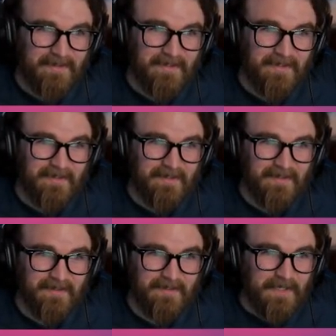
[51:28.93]
It
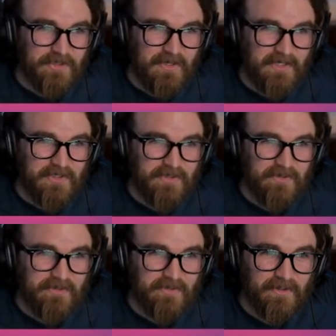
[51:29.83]
extraction
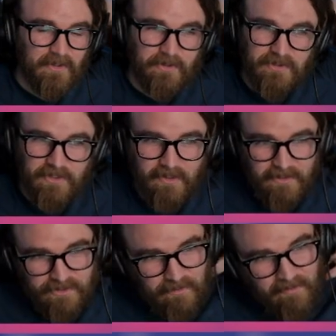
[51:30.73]
shooters are, are good
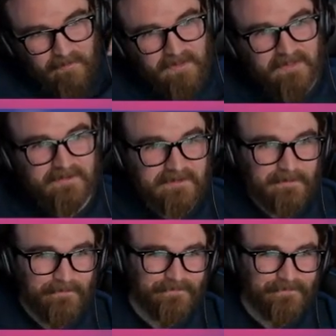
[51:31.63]
targets normally because